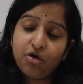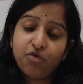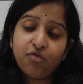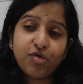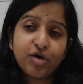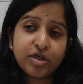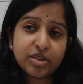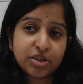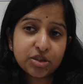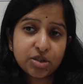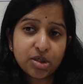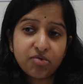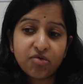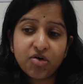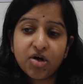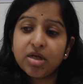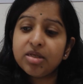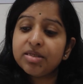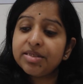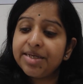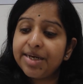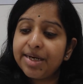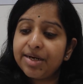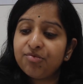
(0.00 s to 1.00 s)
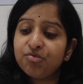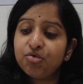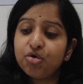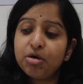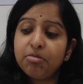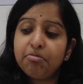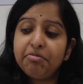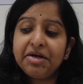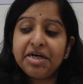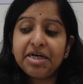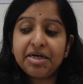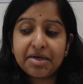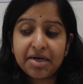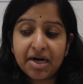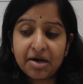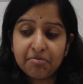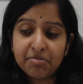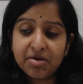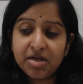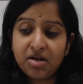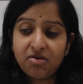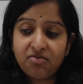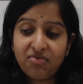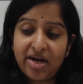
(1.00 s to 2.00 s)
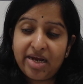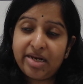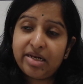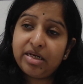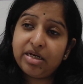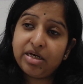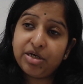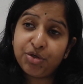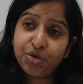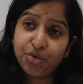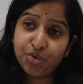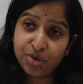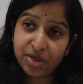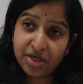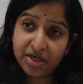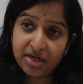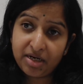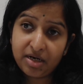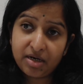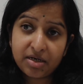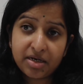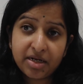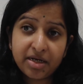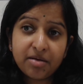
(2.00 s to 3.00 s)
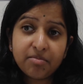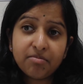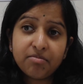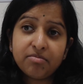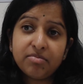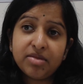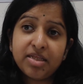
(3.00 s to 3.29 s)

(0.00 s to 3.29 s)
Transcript: First of all, there would be trouble while urinating,